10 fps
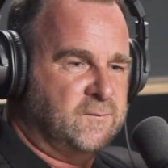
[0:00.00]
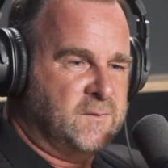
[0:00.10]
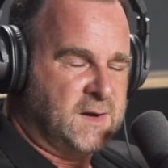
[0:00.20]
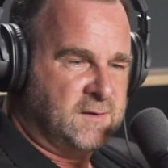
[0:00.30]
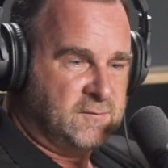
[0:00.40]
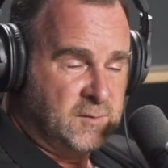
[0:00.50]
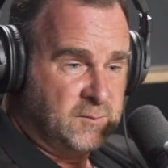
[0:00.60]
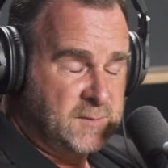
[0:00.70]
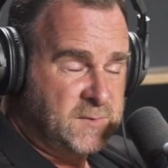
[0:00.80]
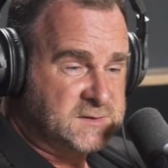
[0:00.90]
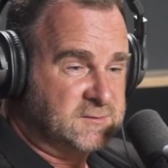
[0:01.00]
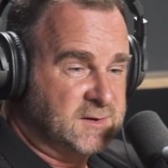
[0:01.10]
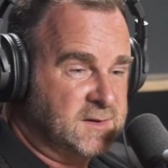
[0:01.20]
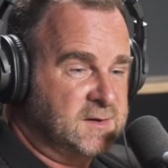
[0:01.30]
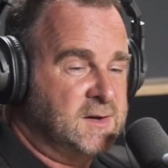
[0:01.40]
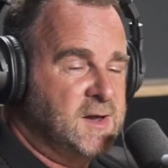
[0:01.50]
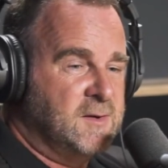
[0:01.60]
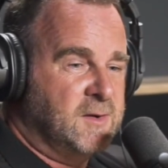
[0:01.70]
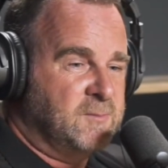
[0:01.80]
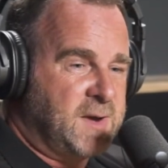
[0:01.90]
everyone went back to England,
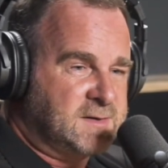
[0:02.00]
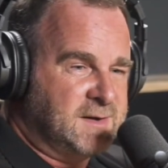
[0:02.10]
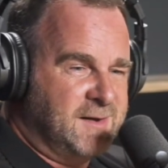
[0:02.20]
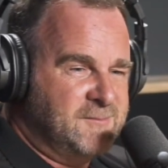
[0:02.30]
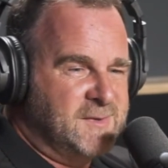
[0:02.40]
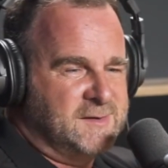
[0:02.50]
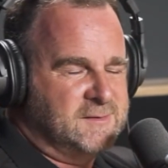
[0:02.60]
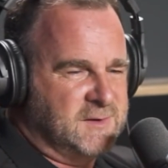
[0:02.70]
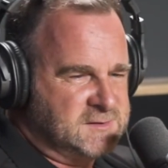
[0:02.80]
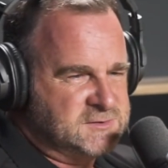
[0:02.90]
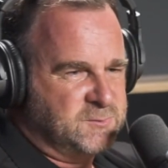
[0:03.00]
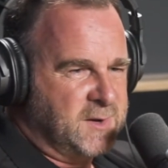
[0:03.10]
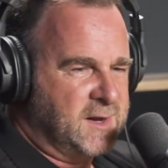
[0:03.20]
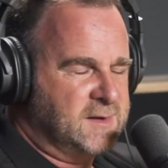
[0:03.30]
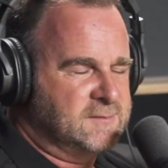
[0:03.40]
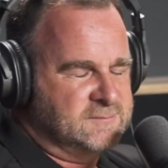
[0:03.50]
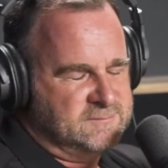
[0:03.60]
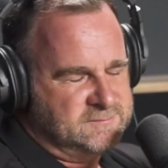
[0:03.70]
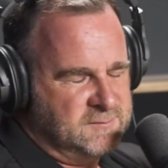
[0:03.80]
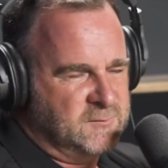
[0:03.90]
packed up, went to Japan,
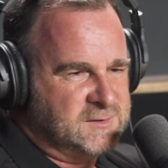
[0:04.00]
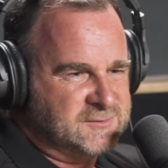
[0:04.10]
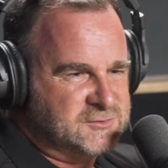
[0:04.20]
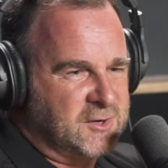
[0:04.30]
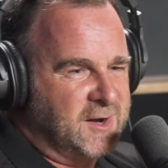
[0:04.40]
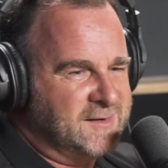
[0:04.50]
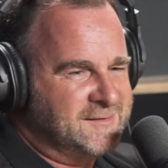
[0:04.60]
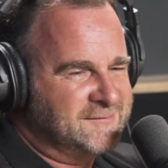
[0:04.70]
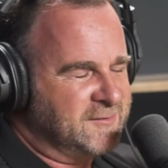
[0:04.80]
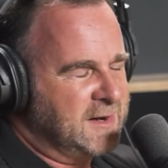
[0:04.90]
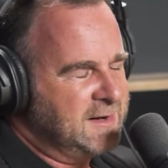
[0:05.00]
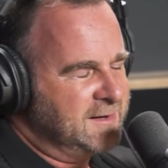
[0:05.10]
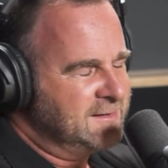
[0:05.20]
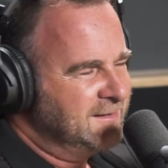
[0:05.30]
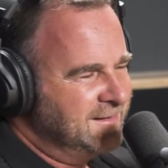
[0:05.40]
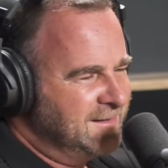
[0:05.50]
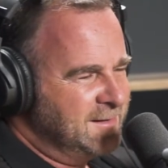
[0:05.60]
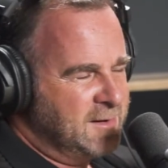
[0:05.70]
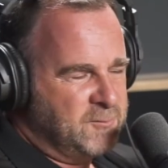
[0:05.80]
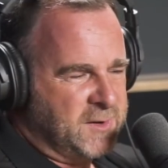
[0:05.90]
went to Australia for Adelaide.
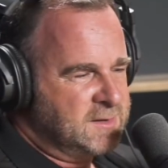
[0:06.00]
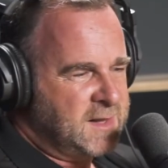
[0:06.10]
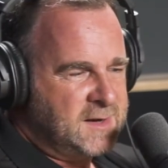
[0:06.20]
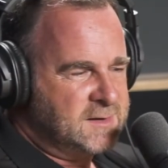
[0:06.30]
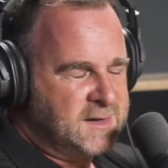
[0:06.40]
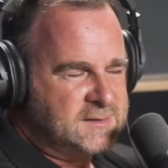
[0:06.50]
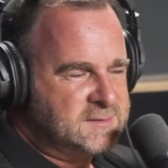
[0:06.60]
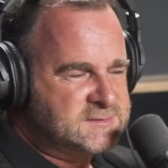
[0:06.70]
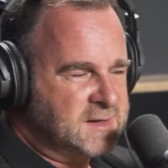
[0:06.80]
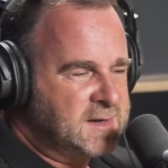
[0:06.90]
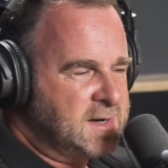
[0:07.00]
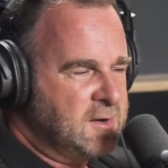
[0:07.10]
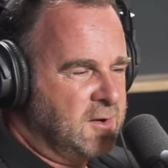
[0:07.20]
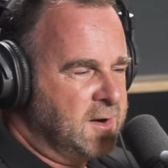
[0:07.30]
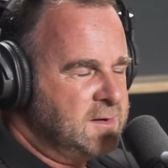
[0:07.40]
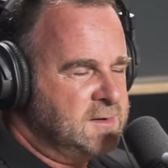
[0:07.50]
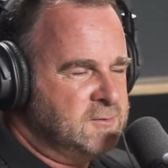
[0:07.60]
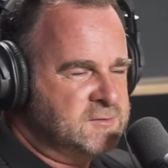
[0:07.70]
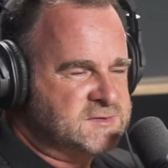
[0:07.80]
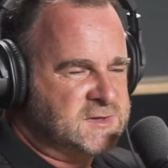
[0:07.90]
But that Sunday night, you
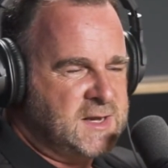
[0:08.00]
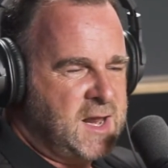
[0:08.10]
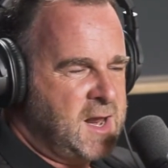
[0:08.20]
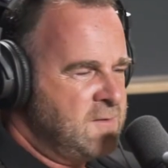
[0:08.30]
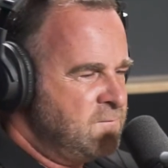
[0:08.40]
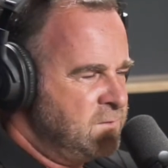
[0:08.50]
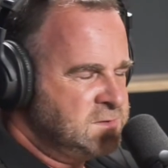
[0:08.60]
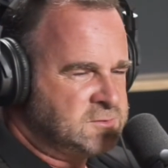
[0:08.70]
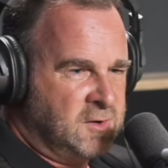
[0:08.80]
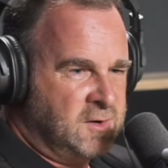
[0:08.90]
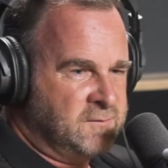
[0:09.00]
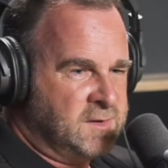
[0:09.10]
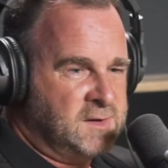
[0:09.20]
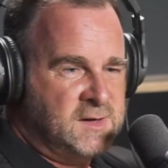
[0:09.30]
would see every driver